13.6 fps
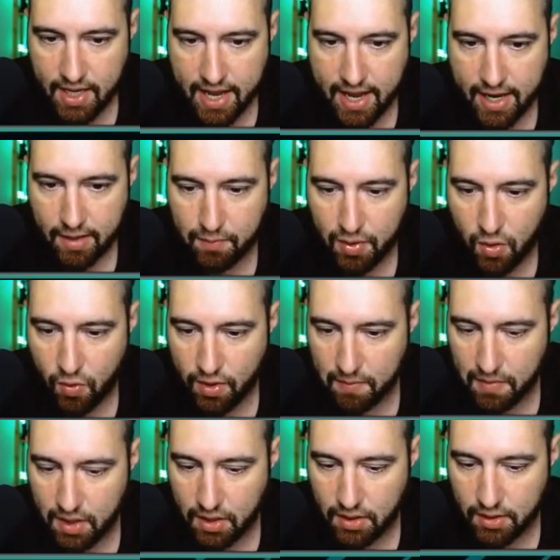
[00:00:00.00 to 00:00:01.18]
add
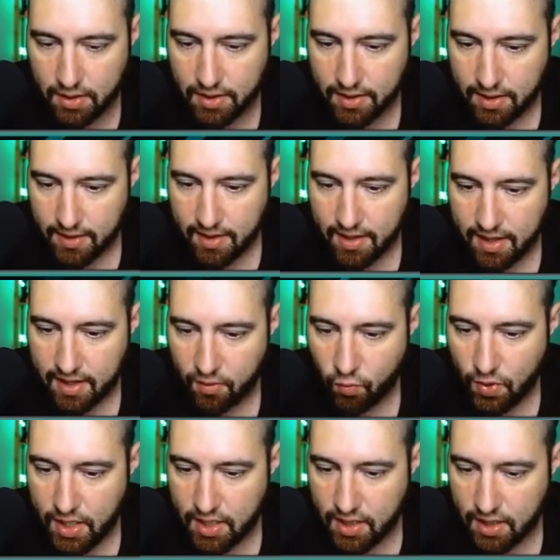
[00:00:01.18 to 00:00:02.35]
Pokemon, and we
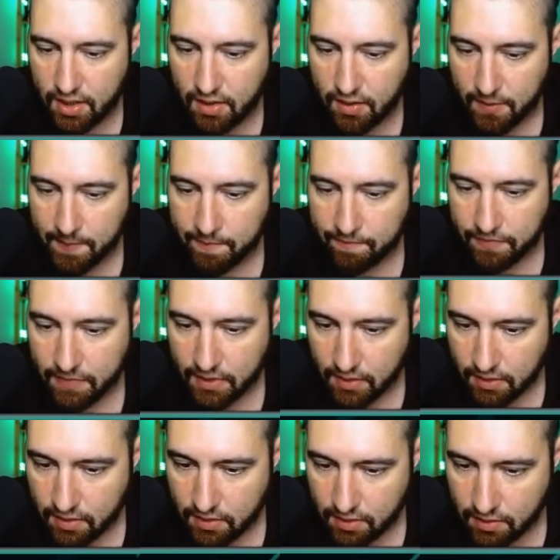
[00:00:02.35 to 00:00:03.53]
can
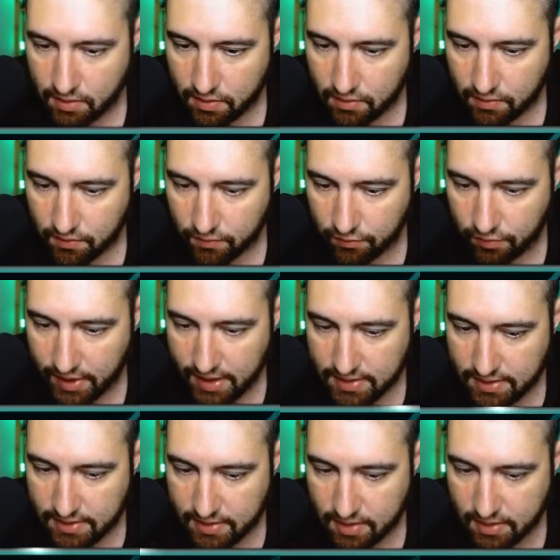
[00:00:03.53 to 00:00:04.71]

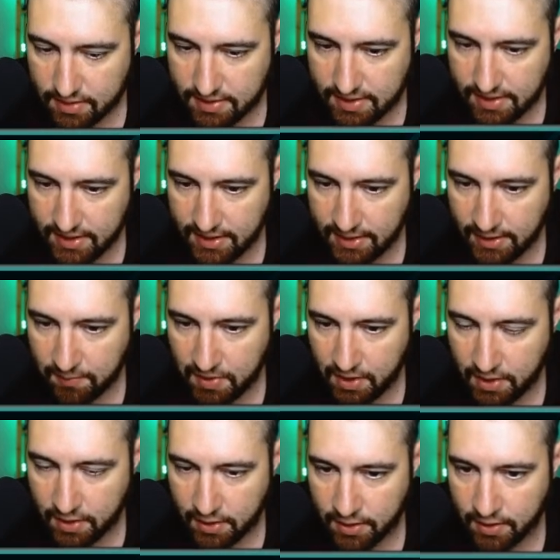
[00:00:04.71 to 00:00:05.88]
rate the team
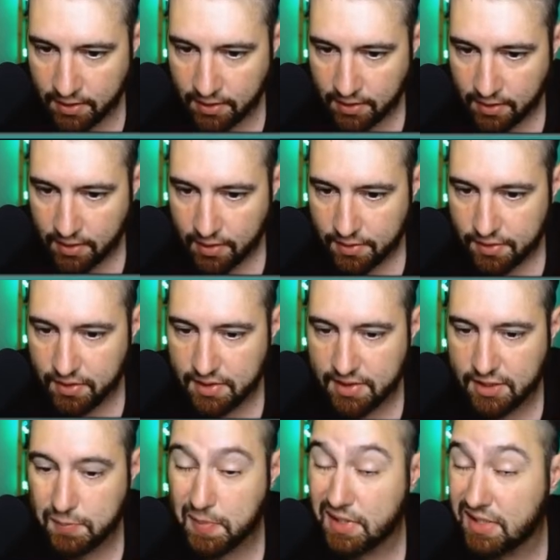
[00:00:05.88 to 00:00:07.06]
here. So this is
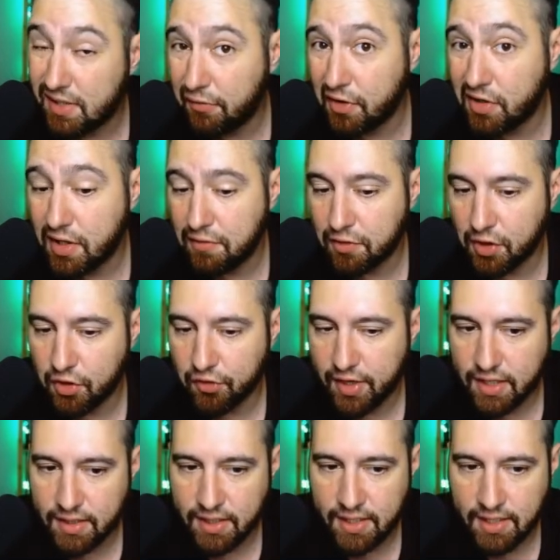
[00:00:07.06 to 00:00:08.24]
specifically for Great
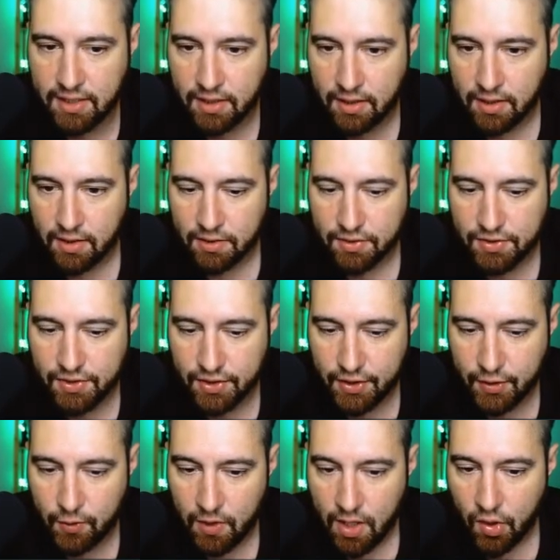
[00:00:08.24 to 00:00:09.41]
League. So
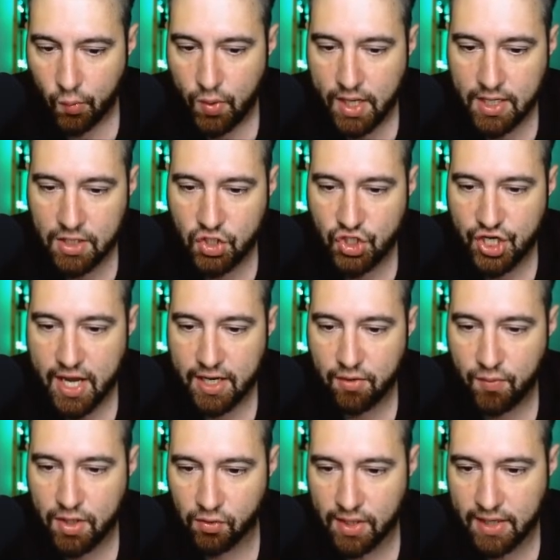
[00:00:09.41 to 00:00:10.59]
we can check. We
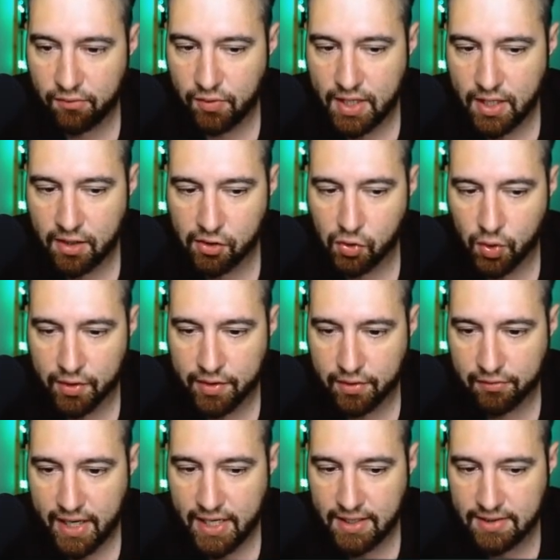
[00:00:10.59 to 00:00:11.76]
can ignore the
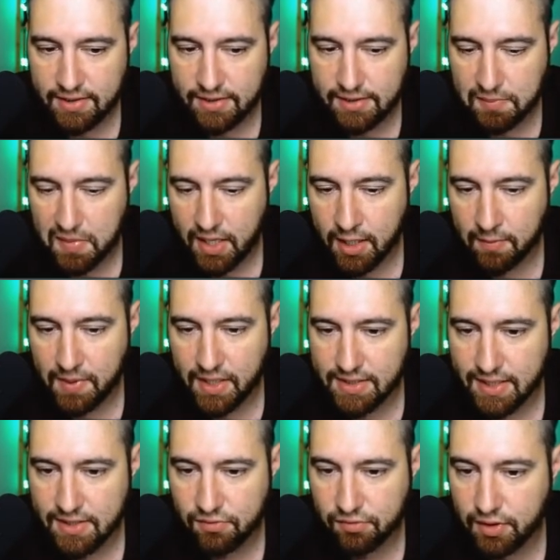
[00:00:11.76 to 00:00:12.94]
rating system here because
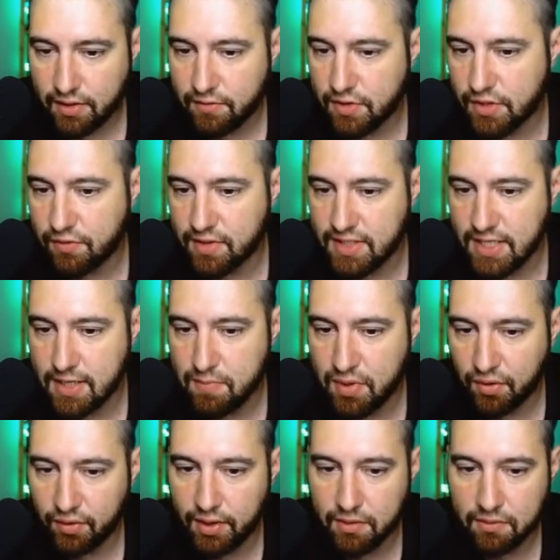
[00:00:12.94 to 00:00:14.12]
that's really just for team
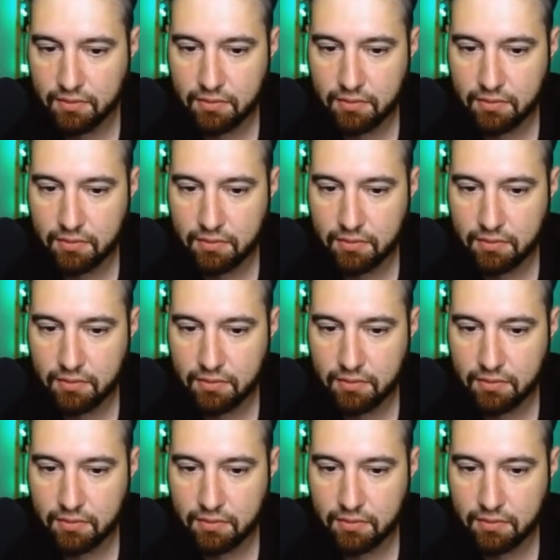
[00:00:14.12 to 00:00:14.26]
building